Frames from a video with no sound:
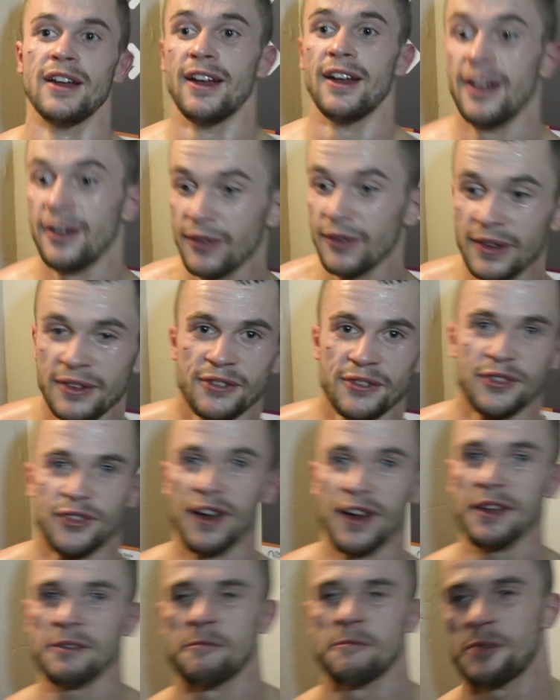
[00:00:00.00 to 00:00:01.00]
It went
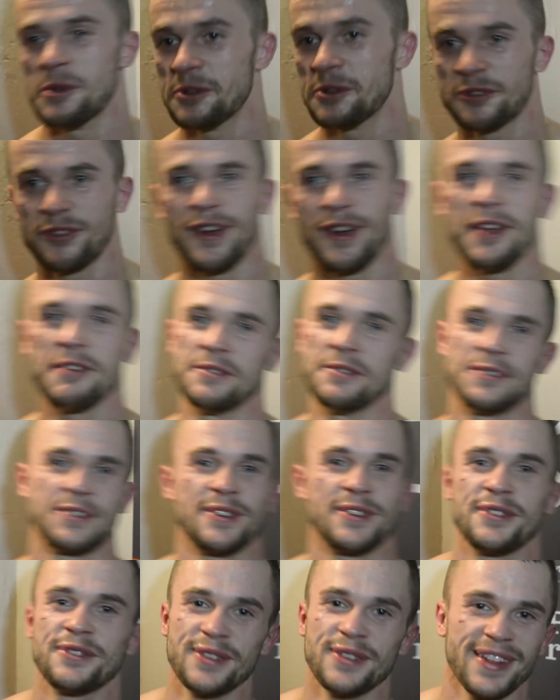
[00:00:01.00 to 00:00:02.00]
fun. It was fun. It was
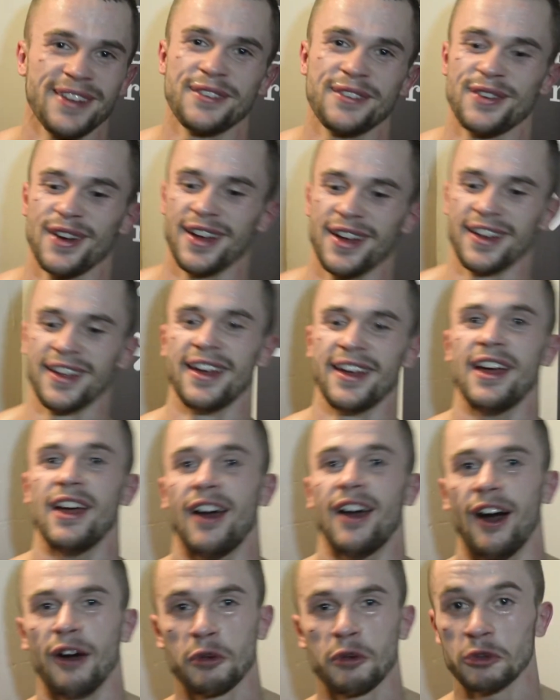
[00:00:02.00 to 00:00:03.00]
good fun.
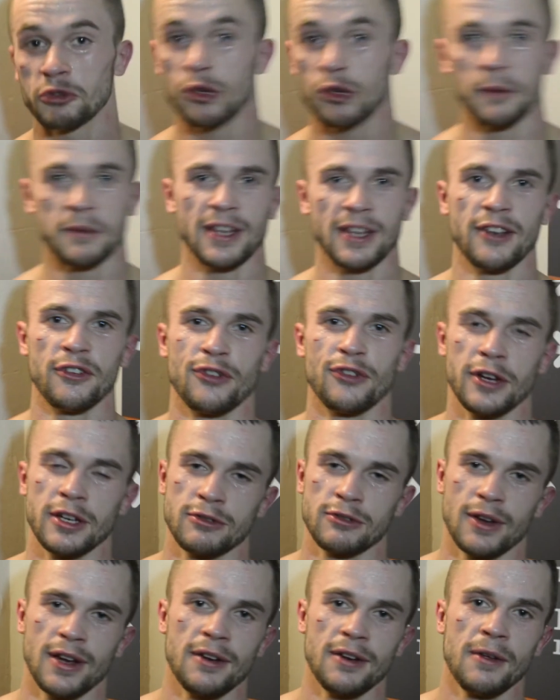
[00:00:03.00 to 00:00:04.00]
I got dropped in the
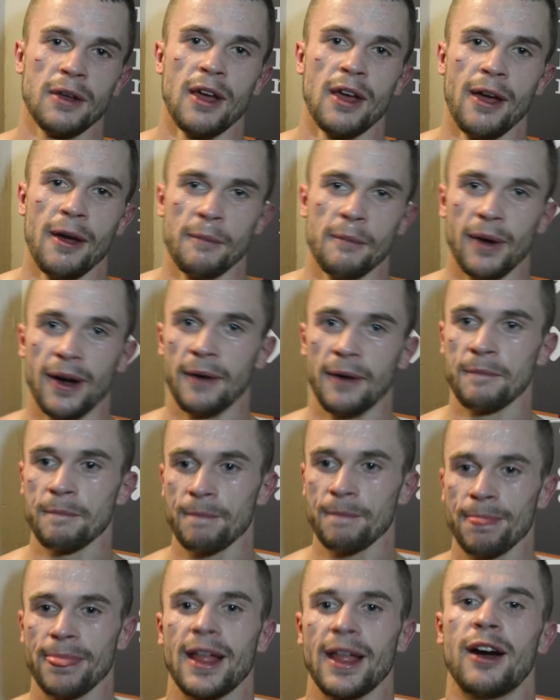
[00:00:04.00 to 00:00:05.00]
first round, but
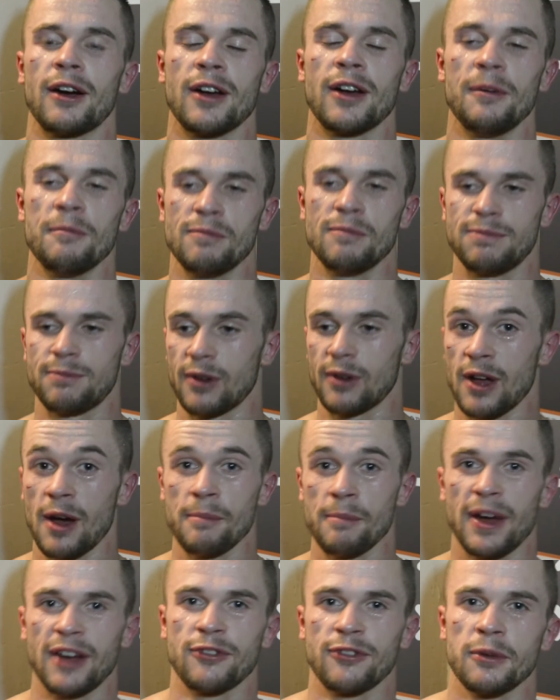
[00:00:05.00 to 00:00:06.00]
I
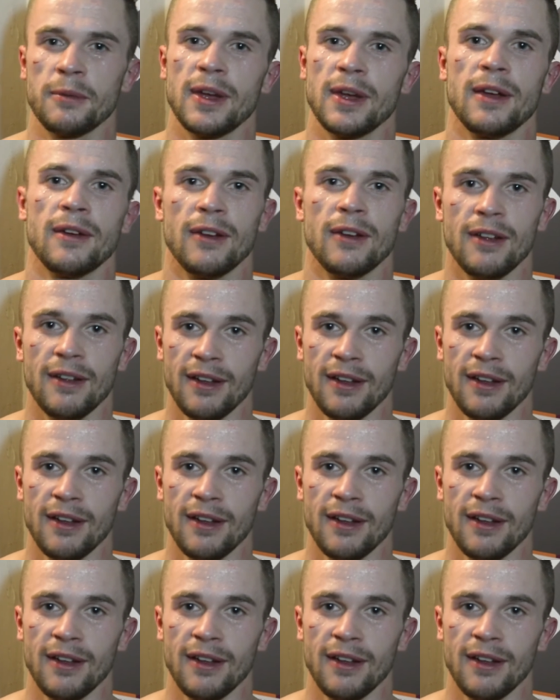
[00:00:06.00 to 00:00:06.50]
come back from it.